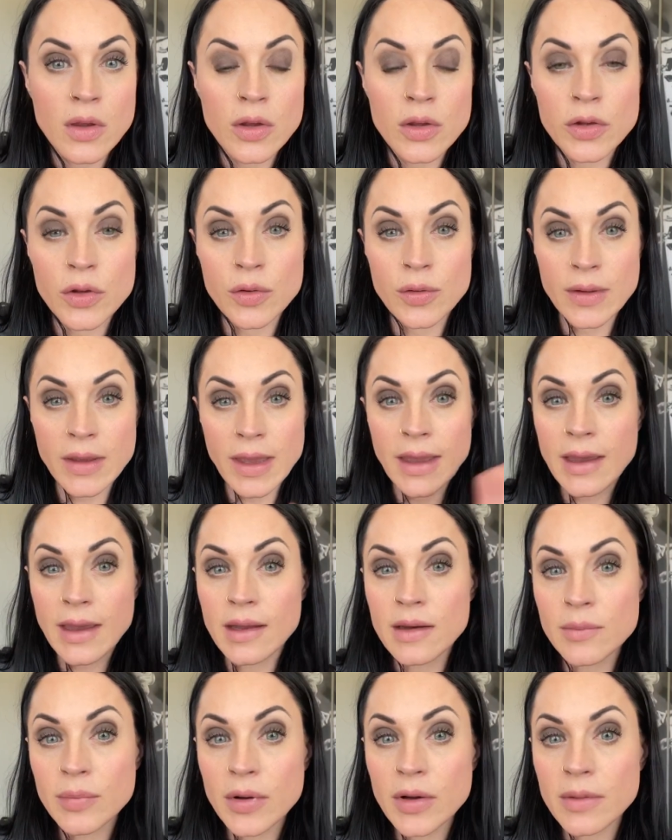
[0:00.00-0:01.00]
You
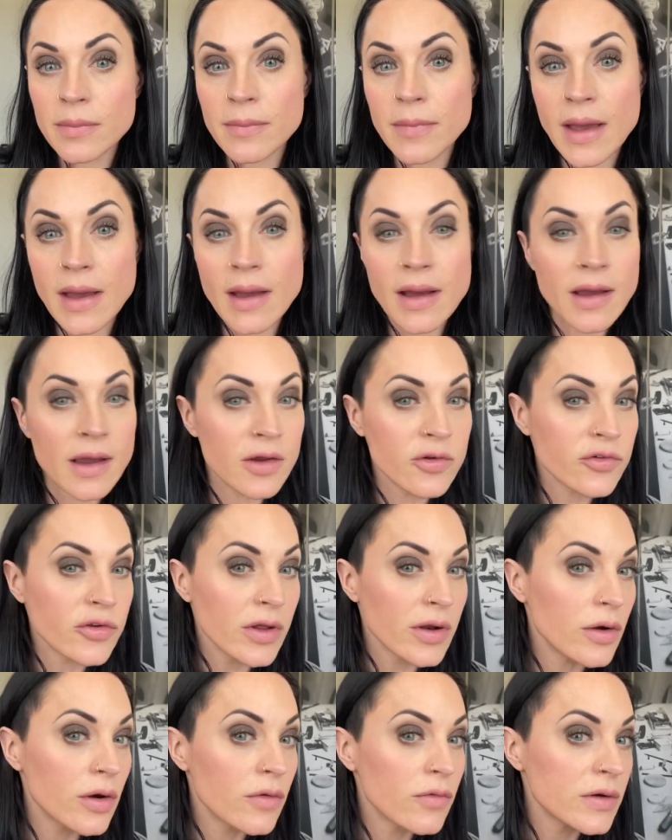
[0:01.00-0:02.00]
can put matte
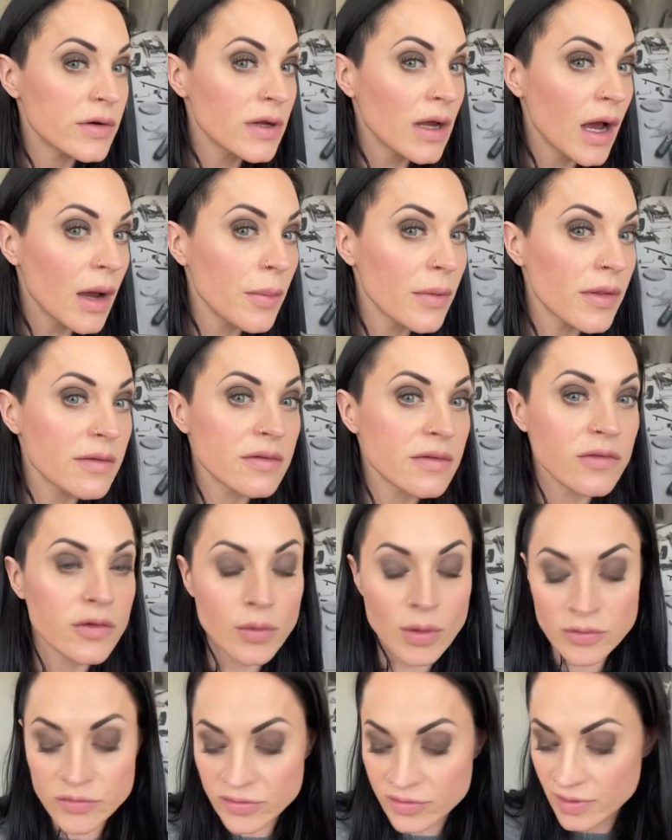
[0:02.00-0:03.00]
eyeshadow over top of this if you
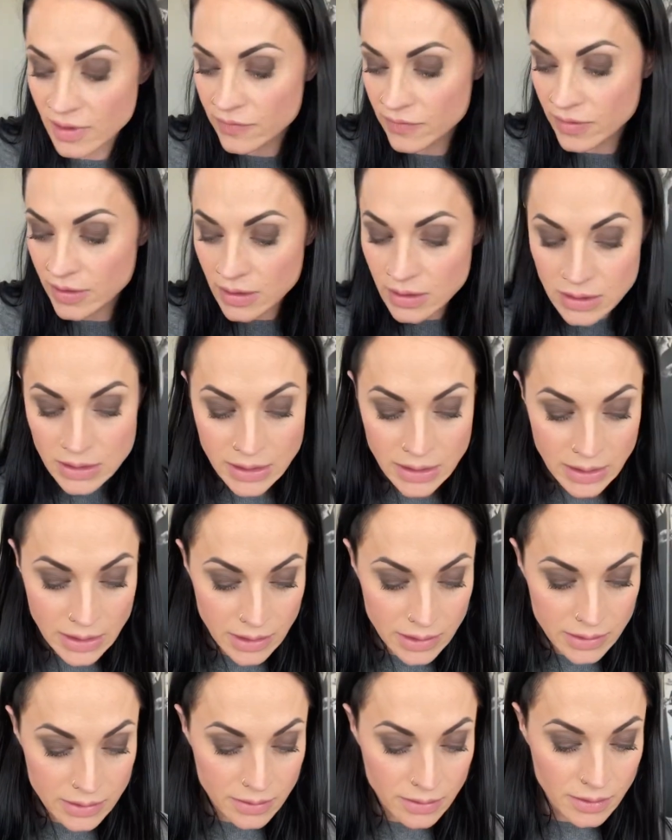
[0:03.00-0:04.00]
want just kind of a
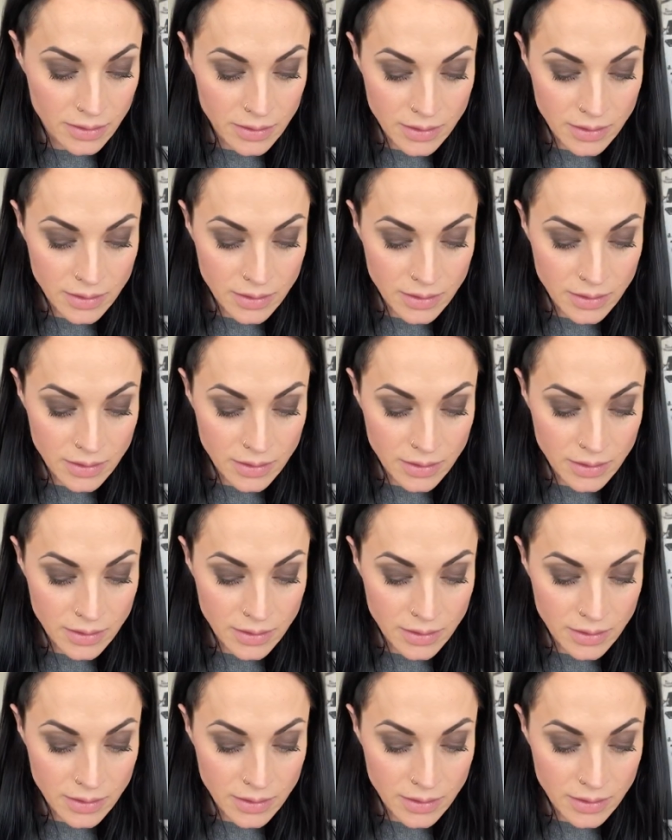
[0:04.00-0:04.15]
clean,